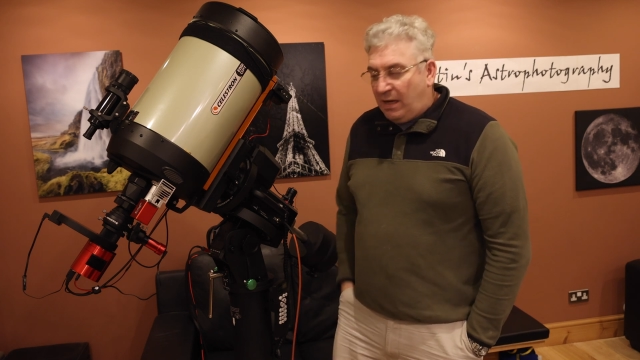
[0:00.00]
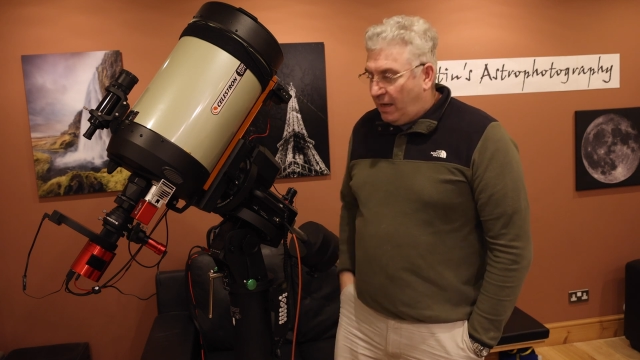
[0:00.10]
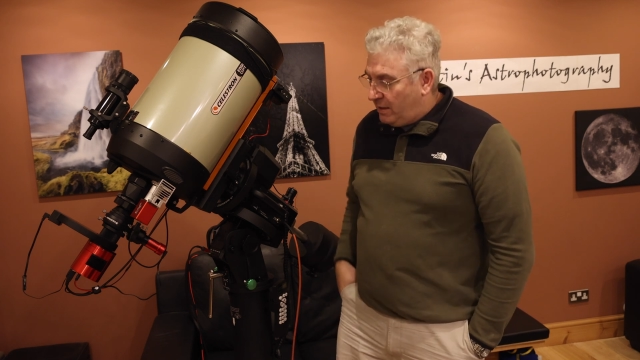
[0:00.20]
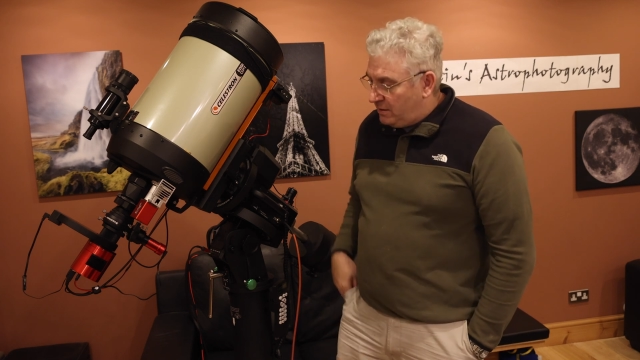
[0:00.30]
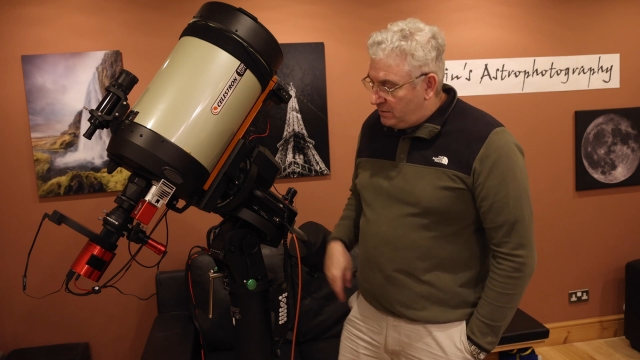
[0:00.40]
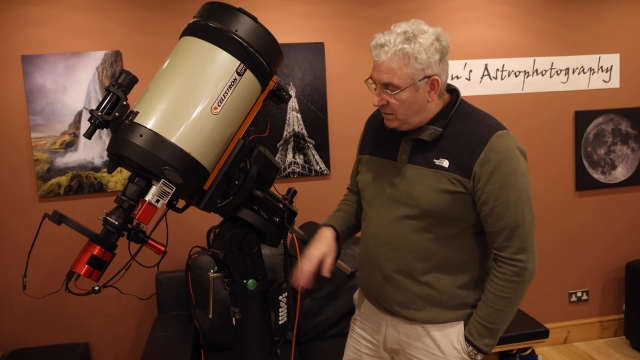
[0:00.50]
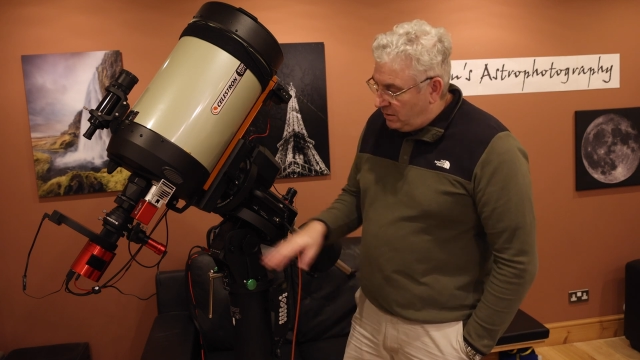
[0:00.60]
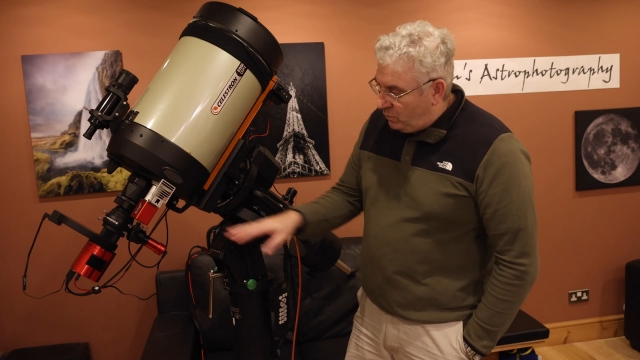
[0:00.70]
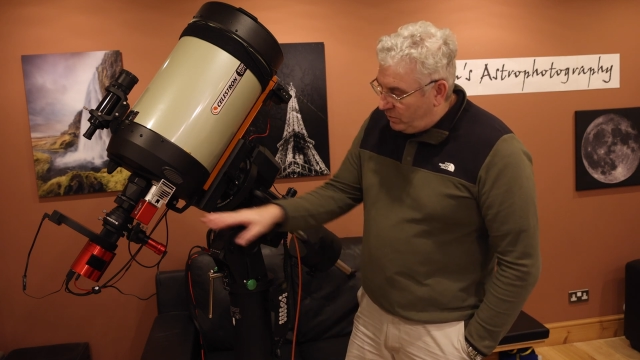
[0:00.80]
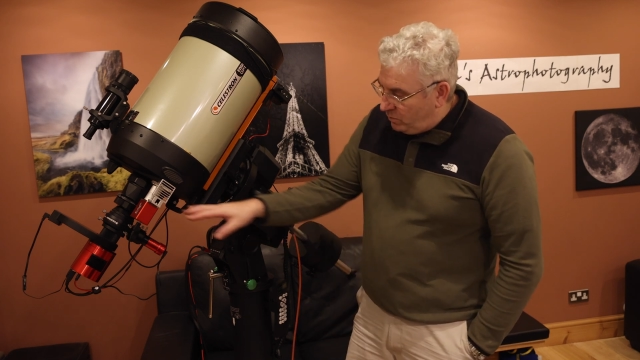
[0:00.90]
and
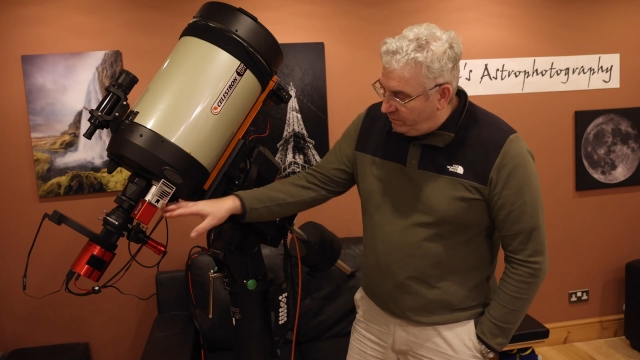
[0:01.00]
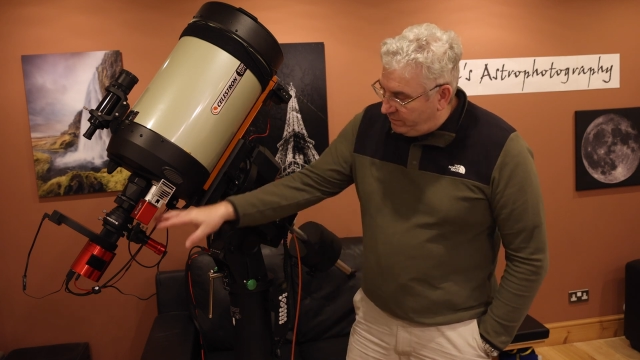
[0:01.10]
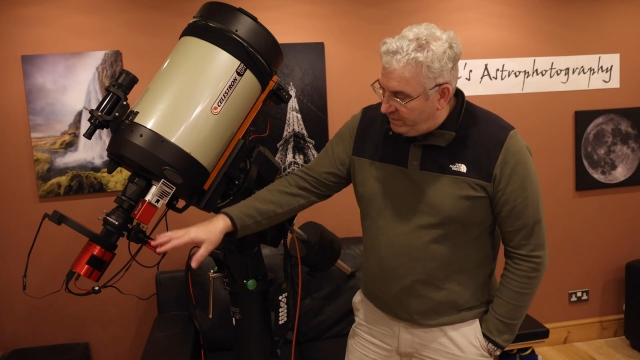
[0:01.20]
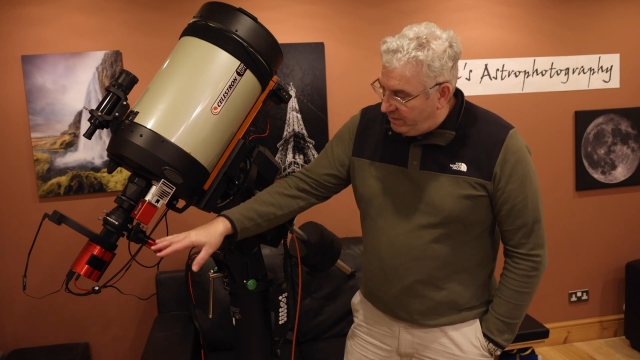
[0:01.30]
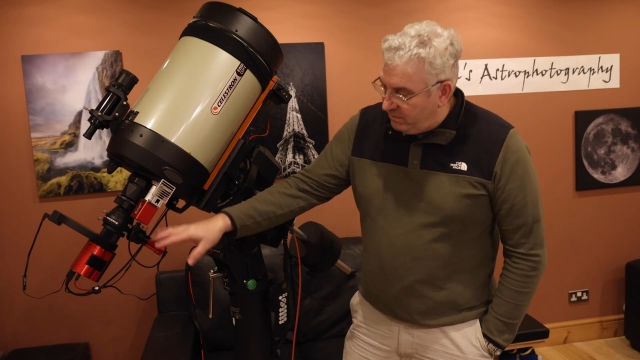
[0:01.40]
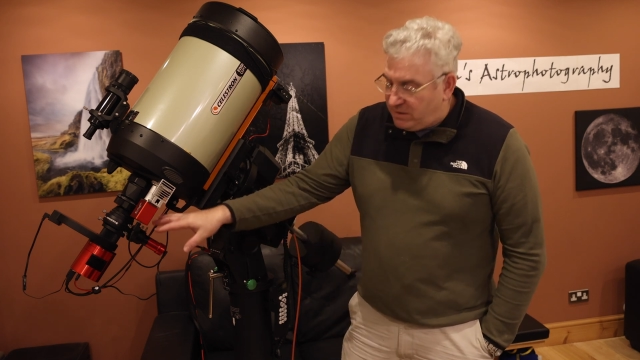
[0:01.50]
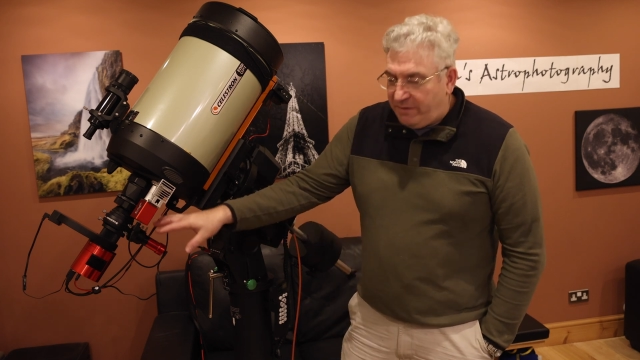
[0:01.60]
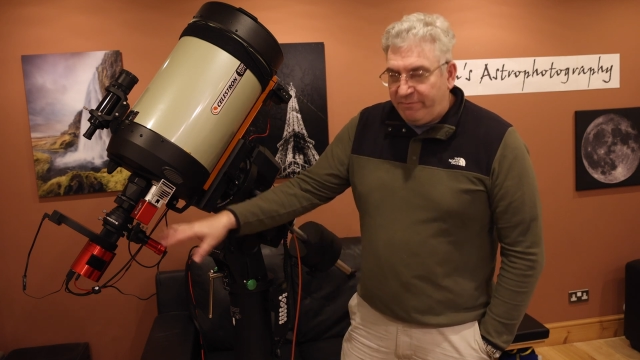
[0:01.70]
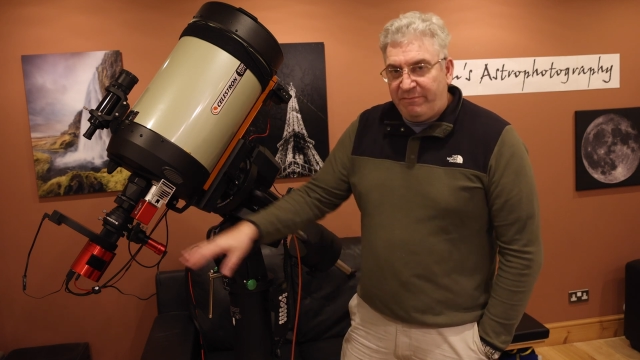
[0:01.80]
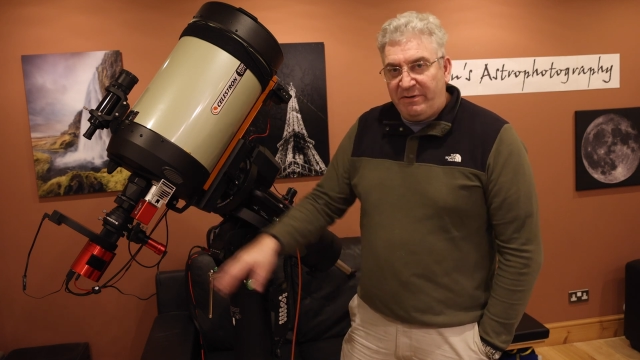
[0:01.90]
with all of the various
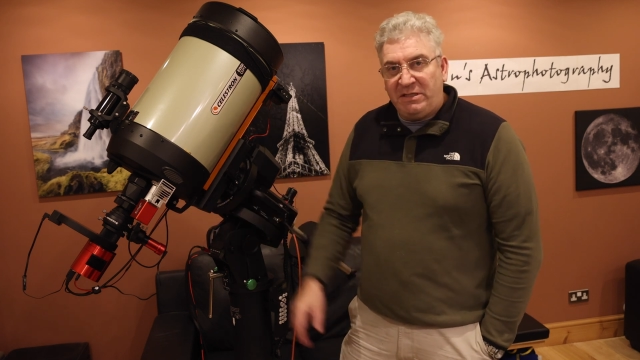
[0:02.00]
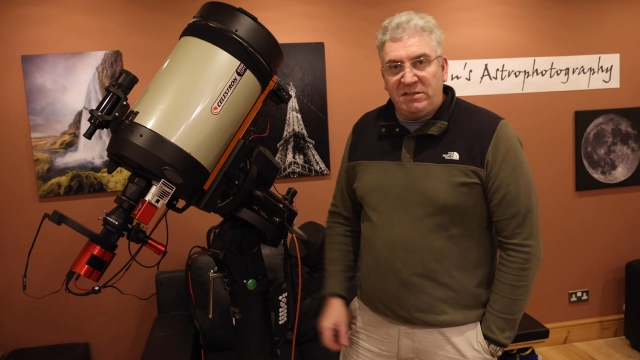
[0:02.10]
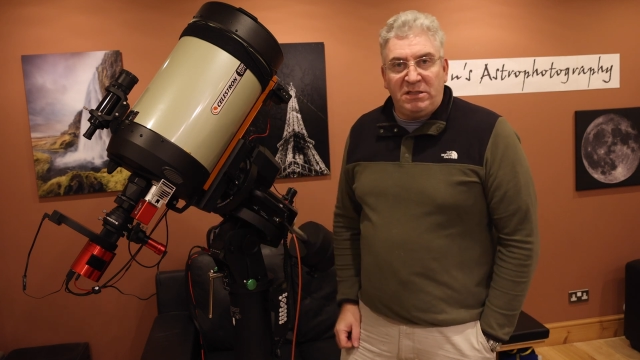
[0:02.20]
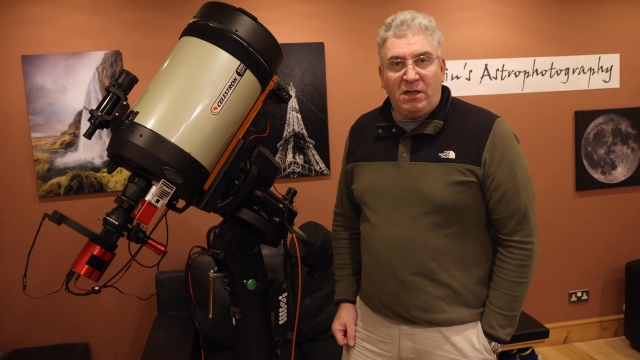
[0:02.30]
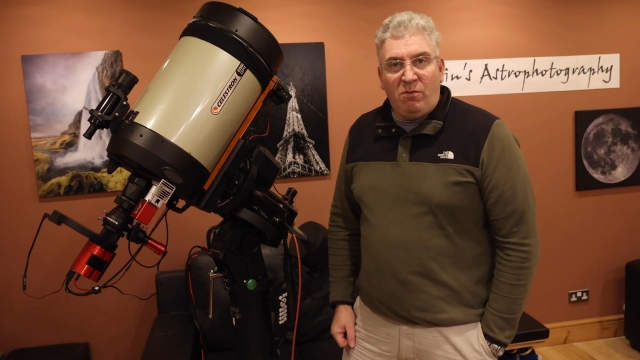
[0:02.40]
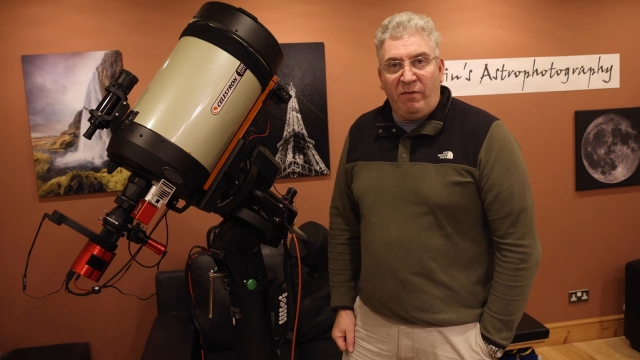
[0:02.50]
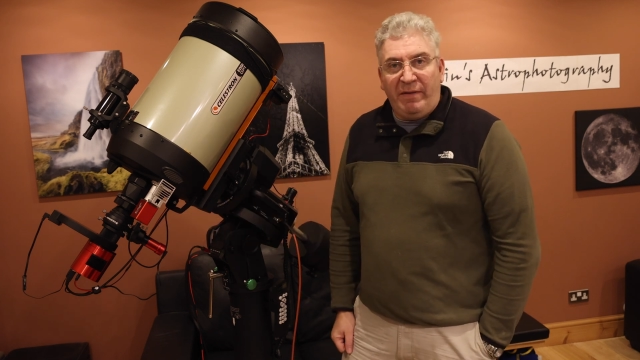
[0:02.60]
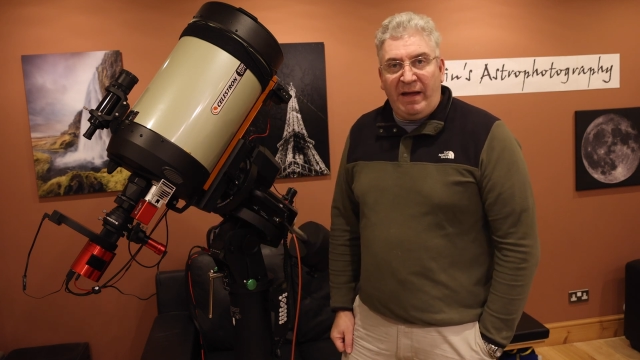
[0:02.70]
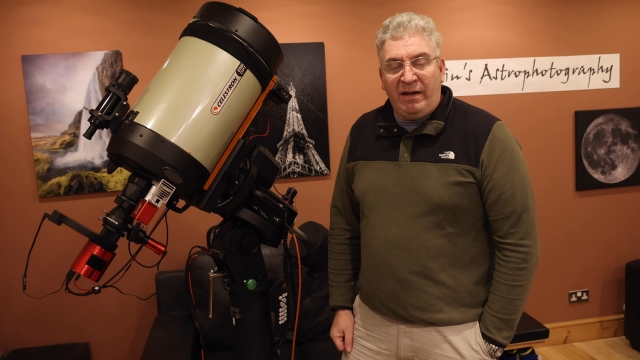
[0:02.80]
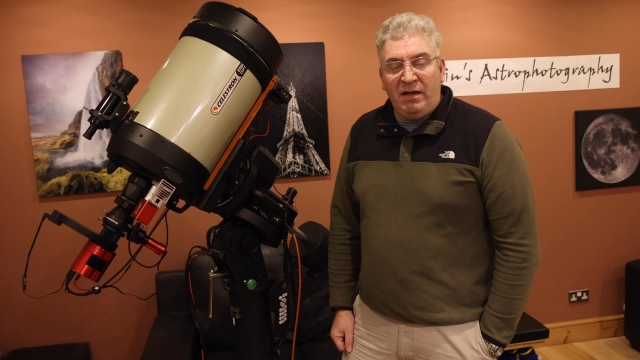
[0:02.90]
different fittings that go on
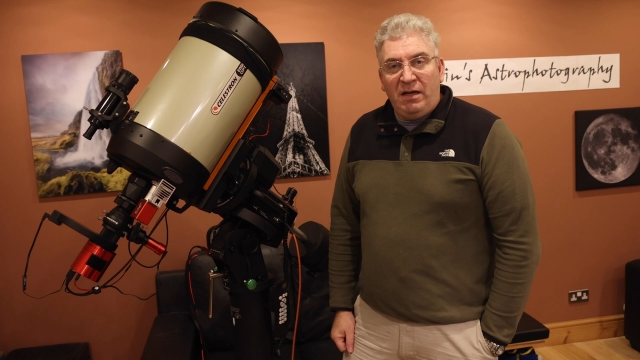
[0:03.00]
that,